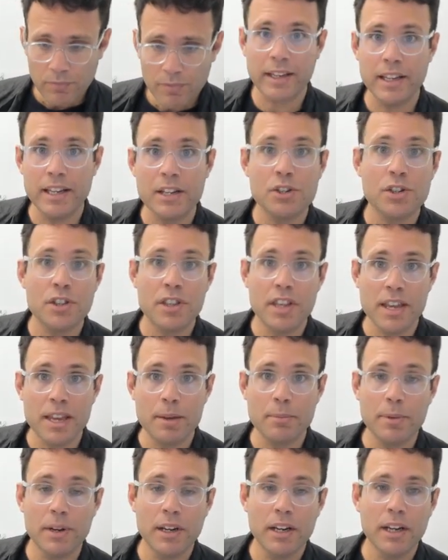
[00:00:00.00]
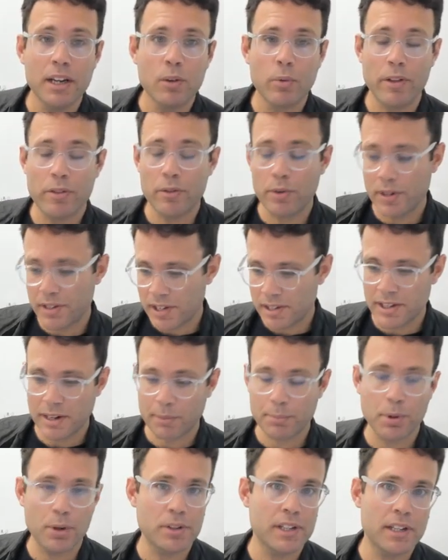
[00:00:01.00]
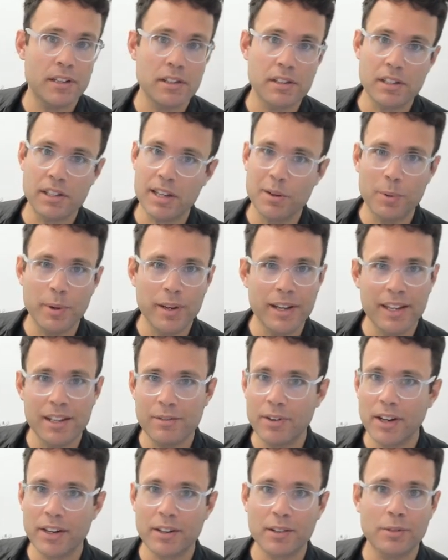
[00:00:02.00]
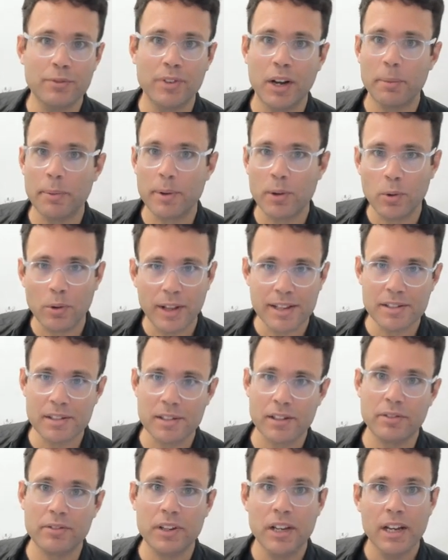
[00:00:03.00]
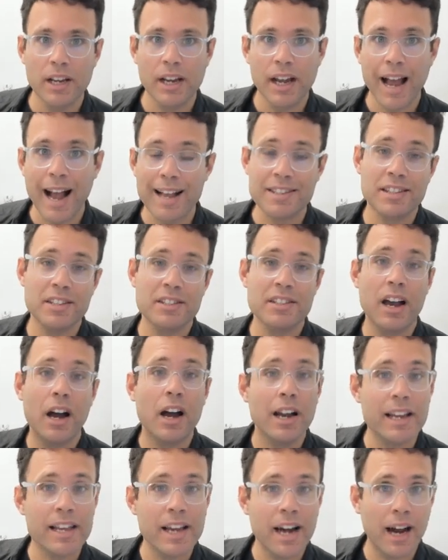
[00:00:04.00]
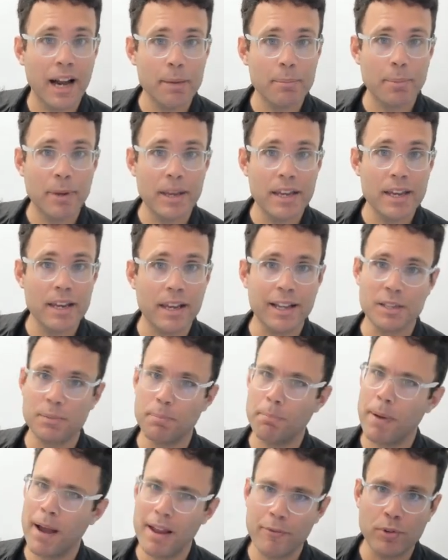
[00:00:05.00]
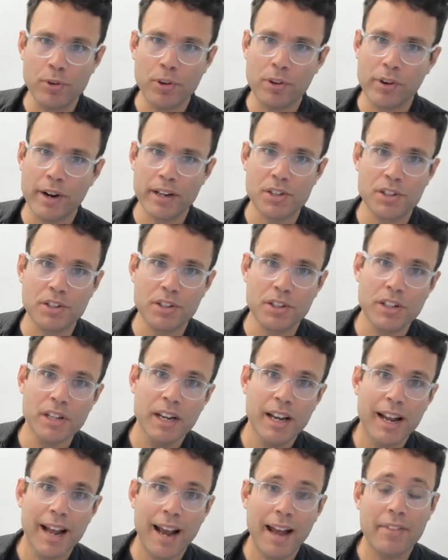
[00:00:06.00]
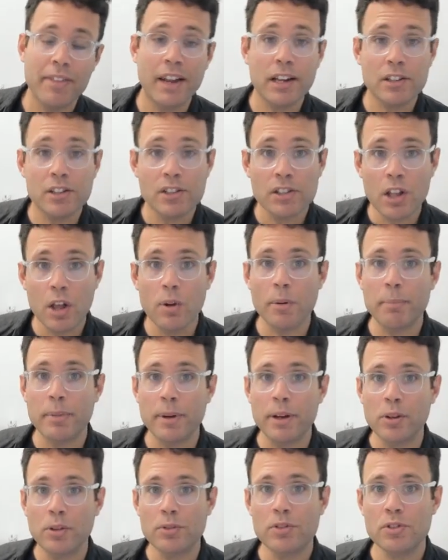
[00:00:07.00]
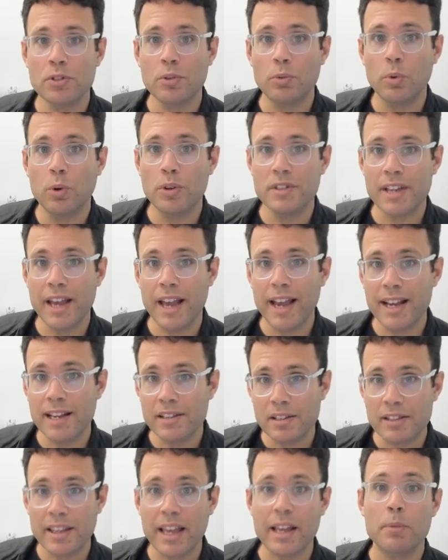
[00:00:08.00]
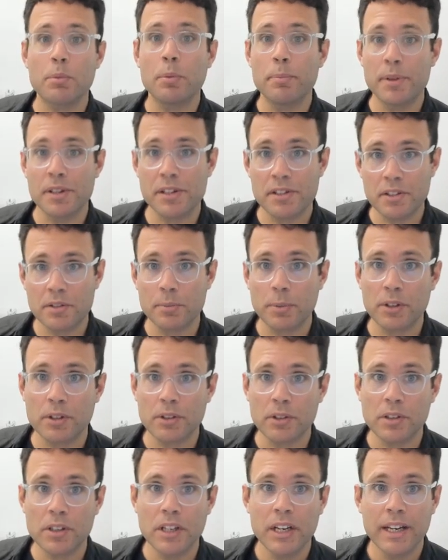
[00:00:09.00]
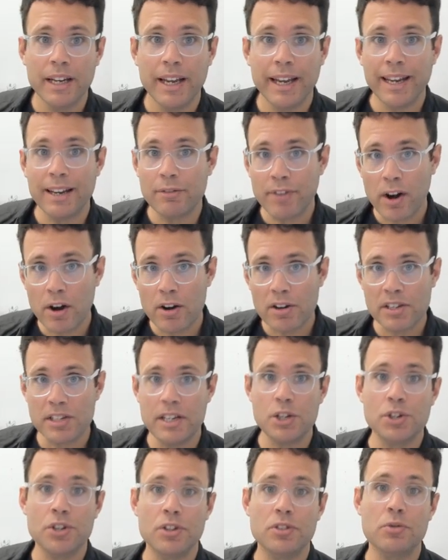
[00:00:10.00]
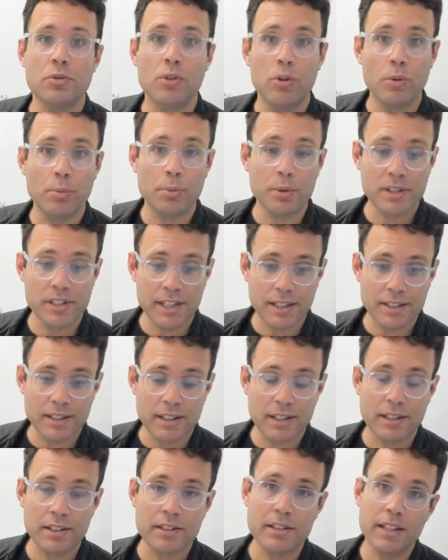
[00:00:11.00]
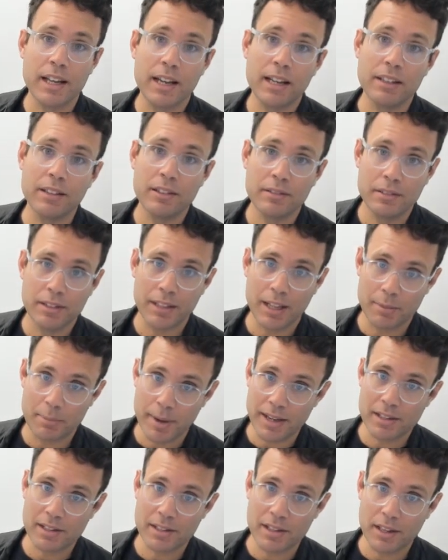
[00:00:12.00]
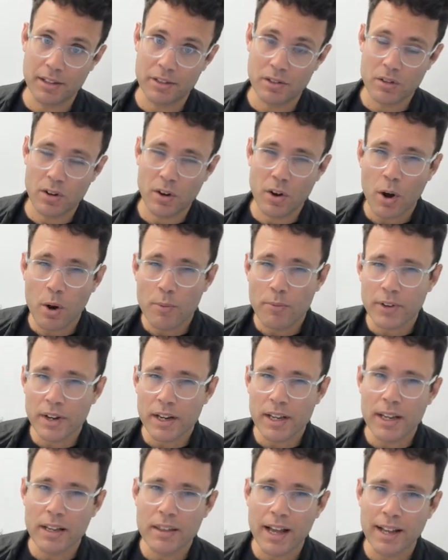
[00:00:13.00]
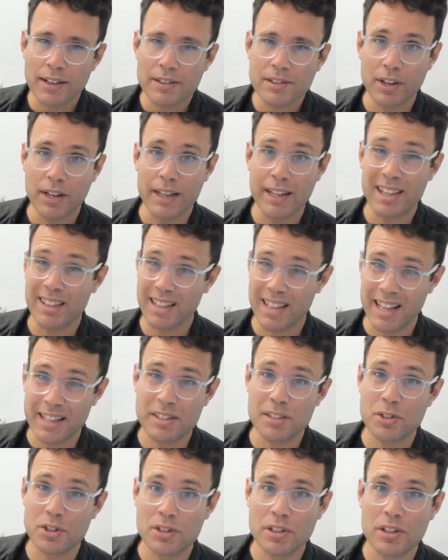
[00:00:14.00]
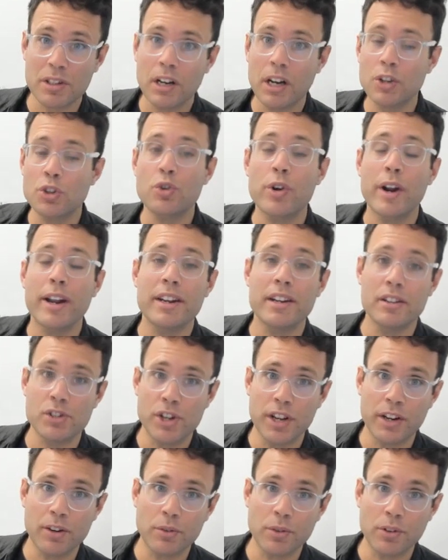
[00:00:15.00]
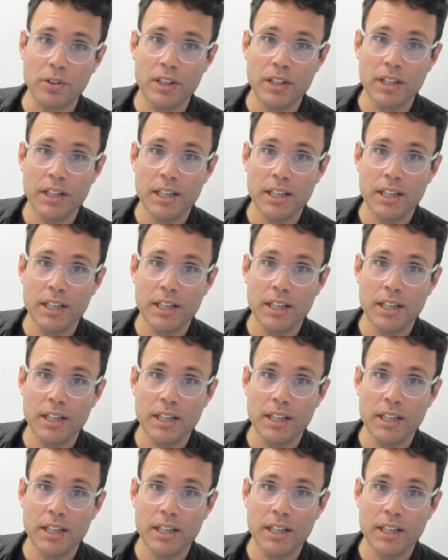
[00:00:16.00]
Each theme, whether it's insect protein, seaweed, vertical farming, all that stuff, has its early hype peak, its painful correction, and then a slower build towards a sustainable business model in various niches or corporate settings that, that makes sense. So hopefully that's clear that that's just a trend in general.